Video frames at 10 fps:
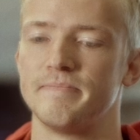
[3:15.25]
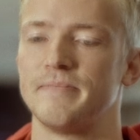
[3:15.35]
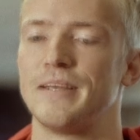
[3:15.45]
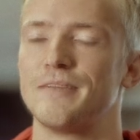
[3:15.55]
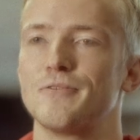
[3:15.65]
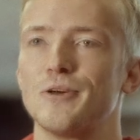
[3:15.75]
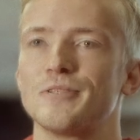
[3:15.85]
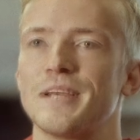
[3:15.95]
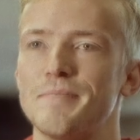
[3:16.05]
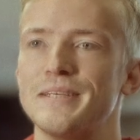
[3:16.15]
And of
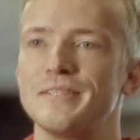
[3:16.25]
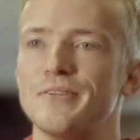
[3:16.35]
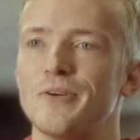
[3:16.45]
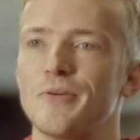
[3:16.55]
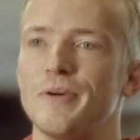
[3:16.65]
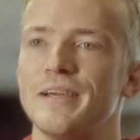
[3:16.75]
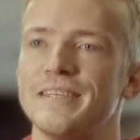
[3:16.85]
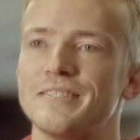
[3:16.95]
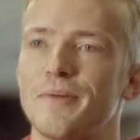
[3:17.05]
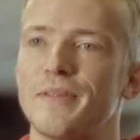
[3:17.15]
course I miss Norway
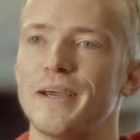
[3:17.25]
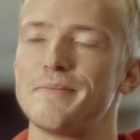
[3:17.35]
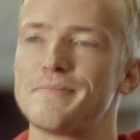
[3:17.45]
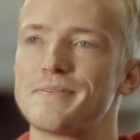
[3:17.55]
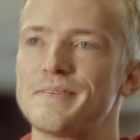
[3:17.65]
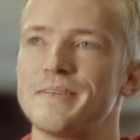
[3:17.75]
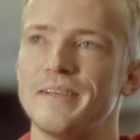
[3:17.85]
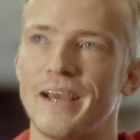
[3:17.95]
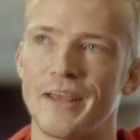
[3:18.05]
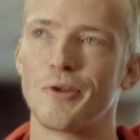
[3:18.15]
sometimes.
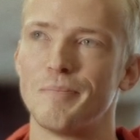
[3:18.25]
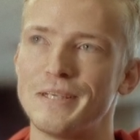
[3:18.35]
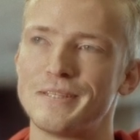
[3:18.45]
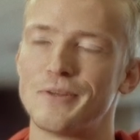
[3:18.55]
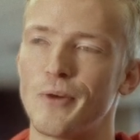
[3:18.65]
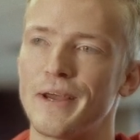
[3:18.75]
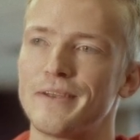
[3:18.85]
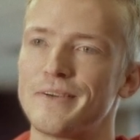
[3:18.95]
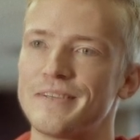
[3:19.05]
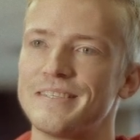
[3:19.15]
I don't miss the
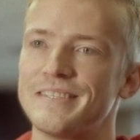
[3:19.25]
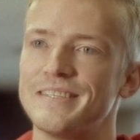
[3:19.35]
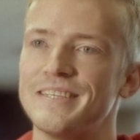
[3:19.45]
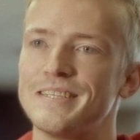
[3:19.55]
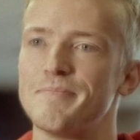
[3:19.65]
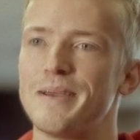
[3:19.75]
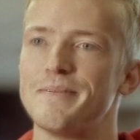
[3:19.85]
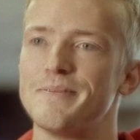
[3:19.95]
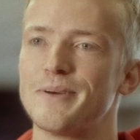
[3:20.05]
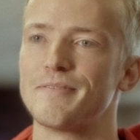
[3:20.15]
weather, and it's
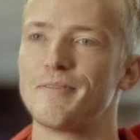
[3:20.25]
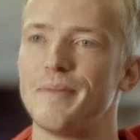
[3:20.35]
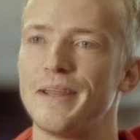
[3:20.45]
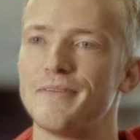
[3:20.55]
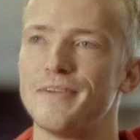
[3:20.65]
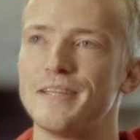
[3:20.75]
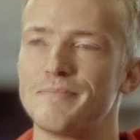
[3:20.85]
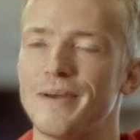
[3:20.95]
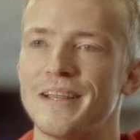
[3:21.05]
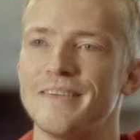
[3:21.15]
maybe one of the benefits
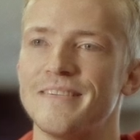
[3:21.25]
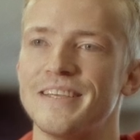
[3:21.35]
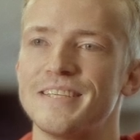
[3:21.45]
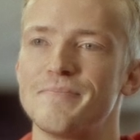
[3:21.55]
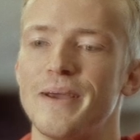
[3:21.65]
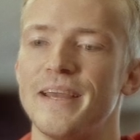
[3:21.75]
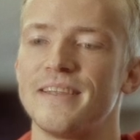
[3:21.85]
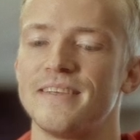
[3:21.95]
by living in Spain.